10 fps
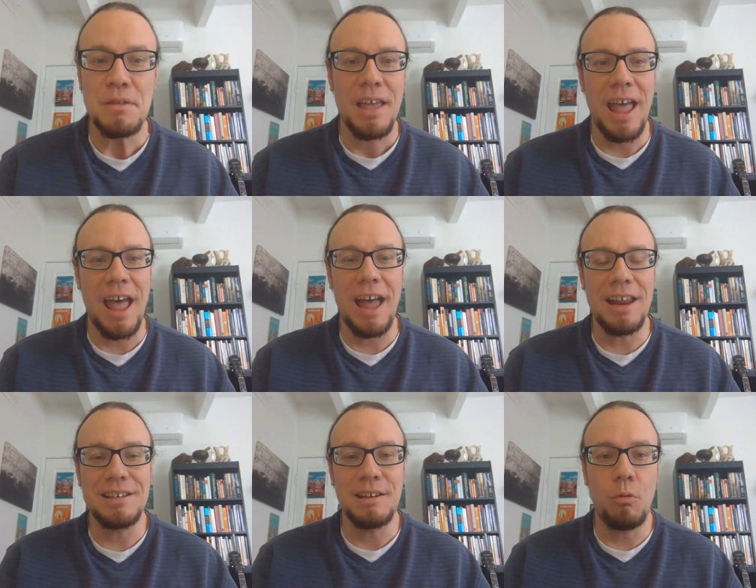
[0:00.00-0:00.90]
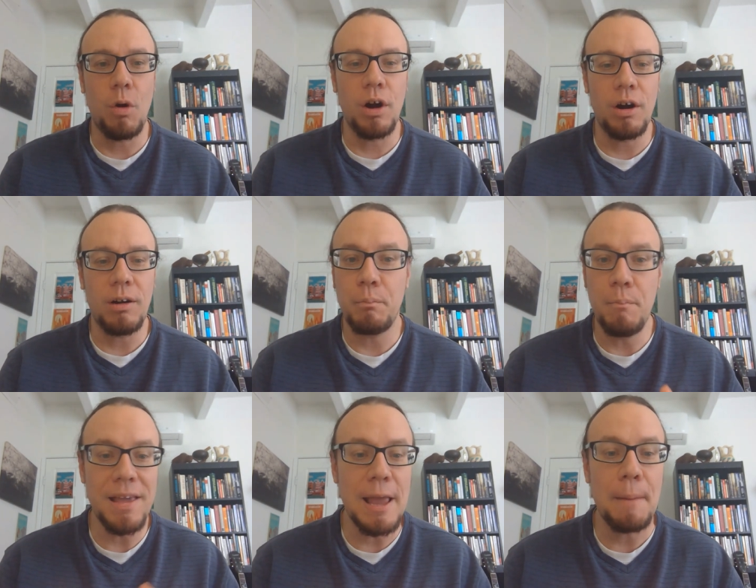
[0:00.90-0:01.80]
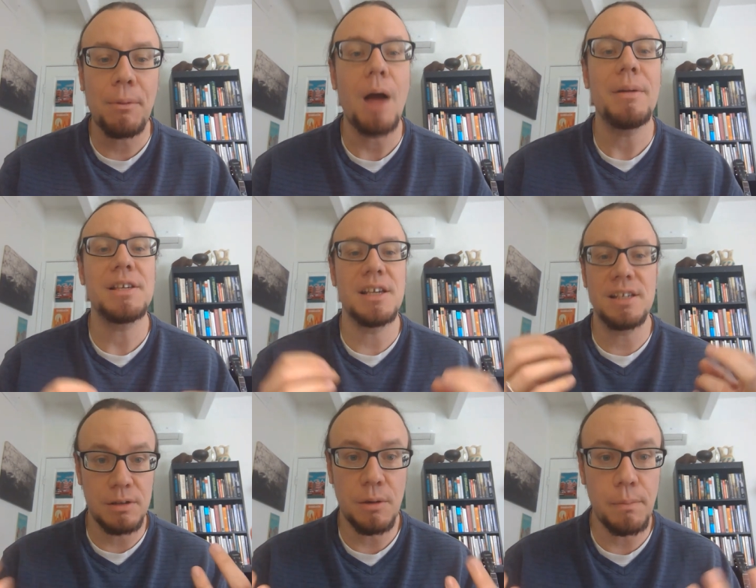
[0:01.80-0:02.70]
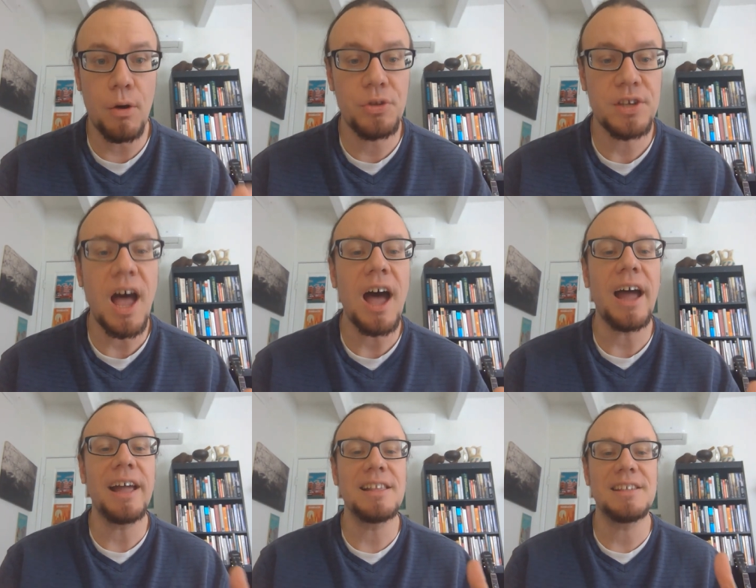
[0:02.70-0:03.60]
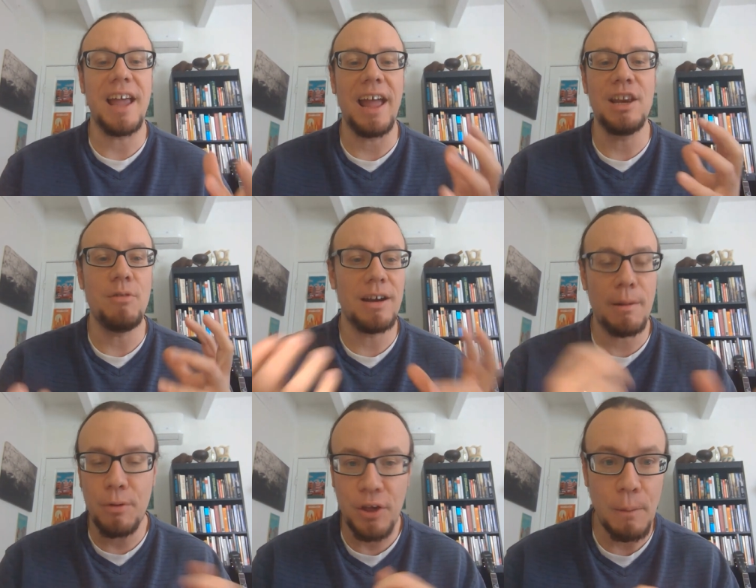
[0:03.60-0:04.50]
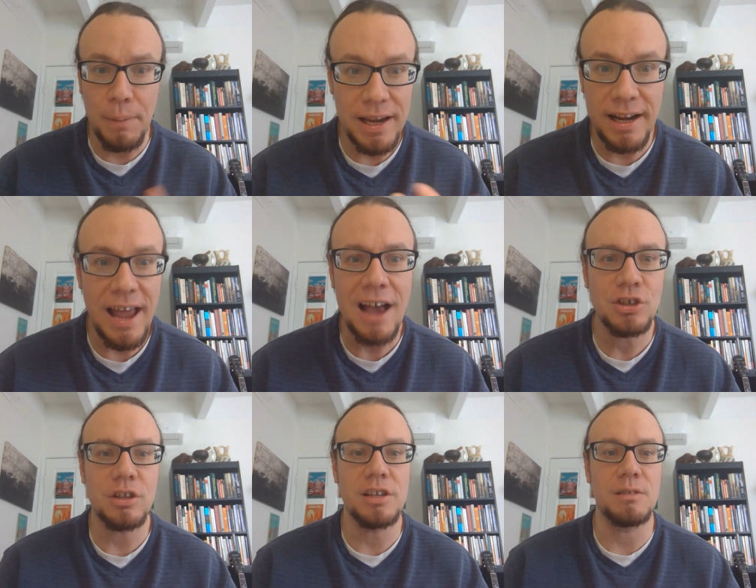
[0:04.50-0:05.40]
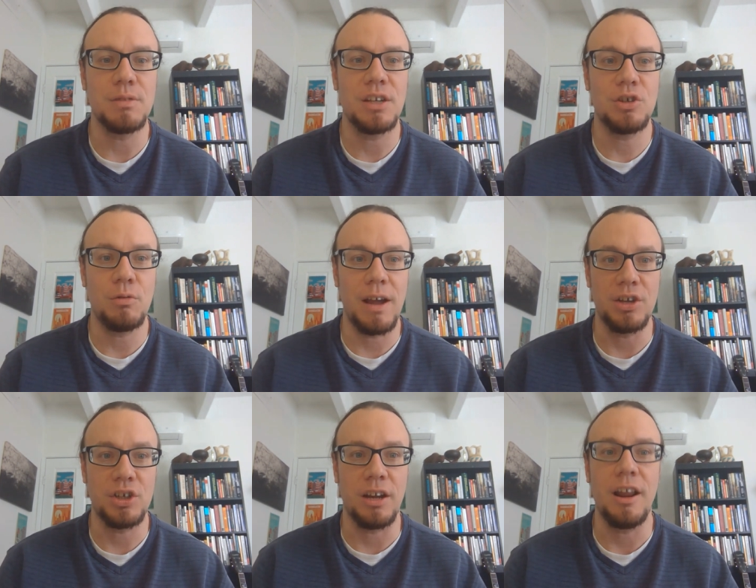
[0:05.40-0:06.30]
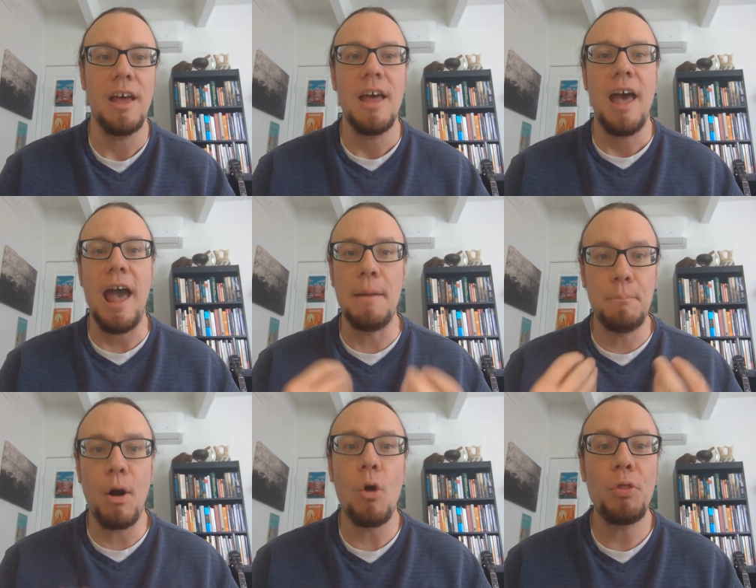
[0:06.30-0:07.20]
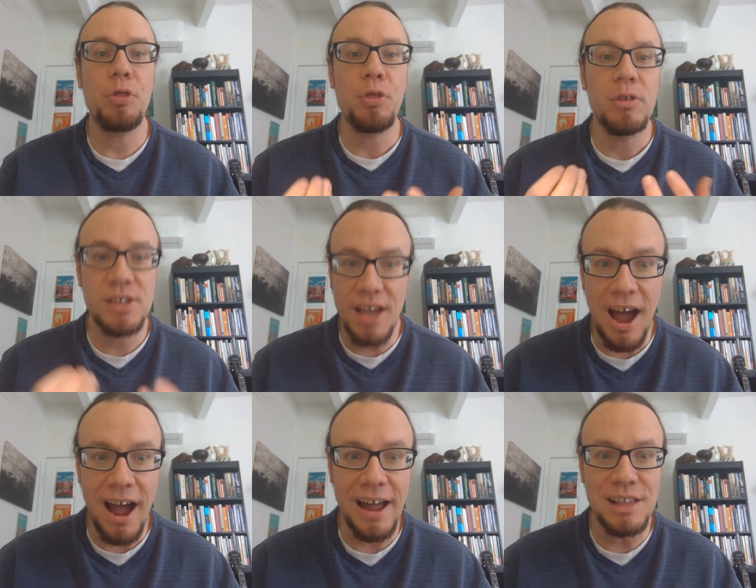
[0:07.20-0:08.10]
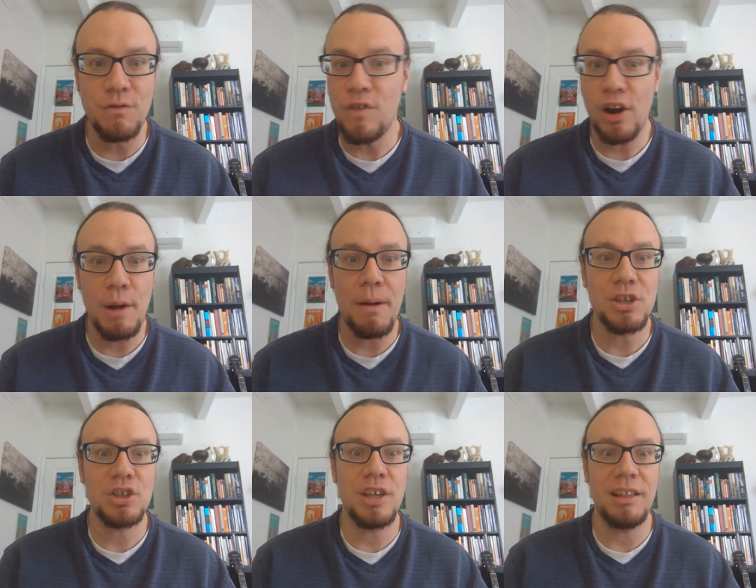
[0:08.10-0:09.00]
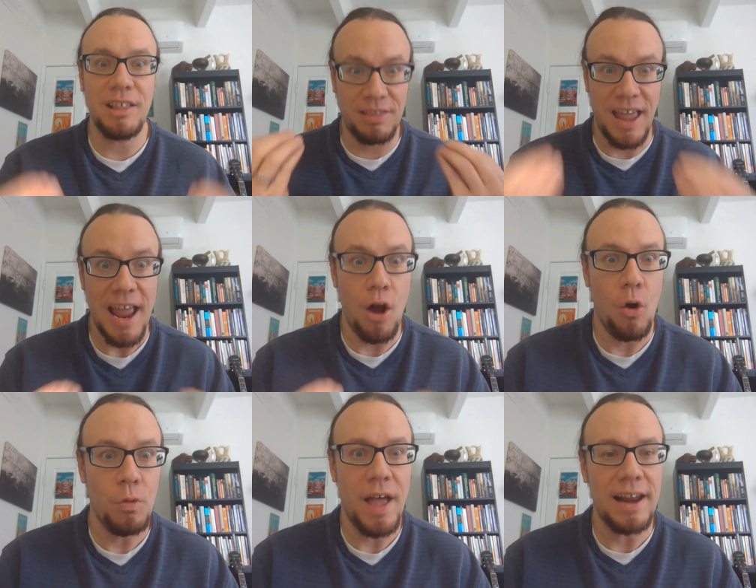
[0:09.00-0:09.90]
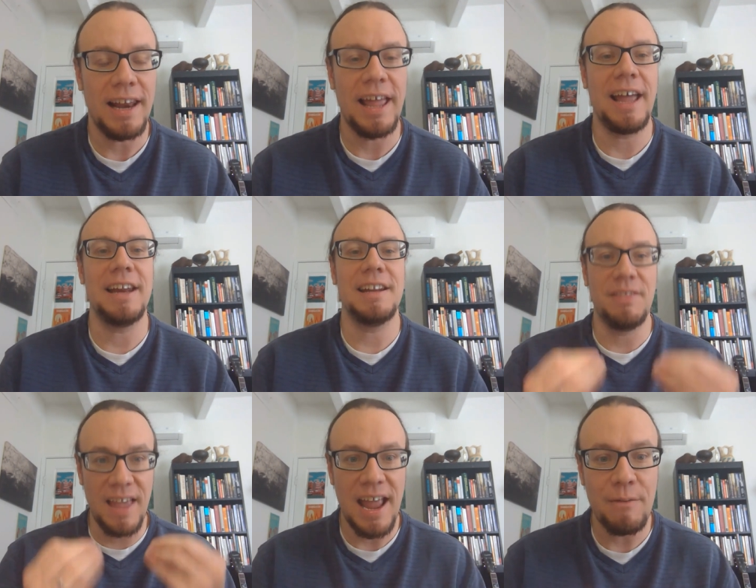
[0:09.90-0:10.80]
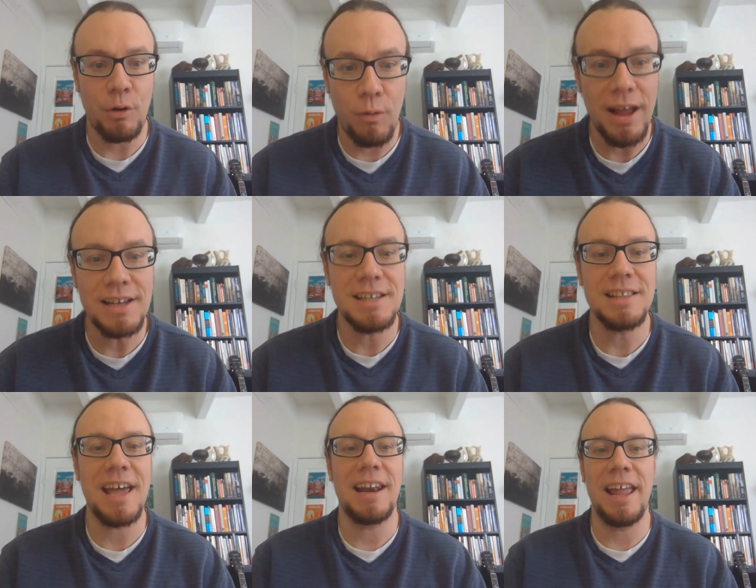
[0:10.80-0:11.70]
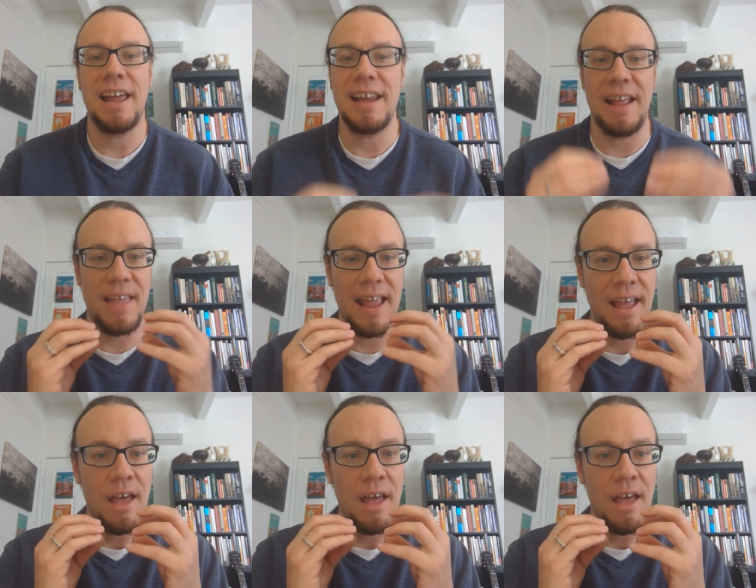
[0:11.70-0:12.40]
and were making promises to both sides. And you end up with a competing nationalism situation. And both sides very much think that they own that land and they have a right to that land, and they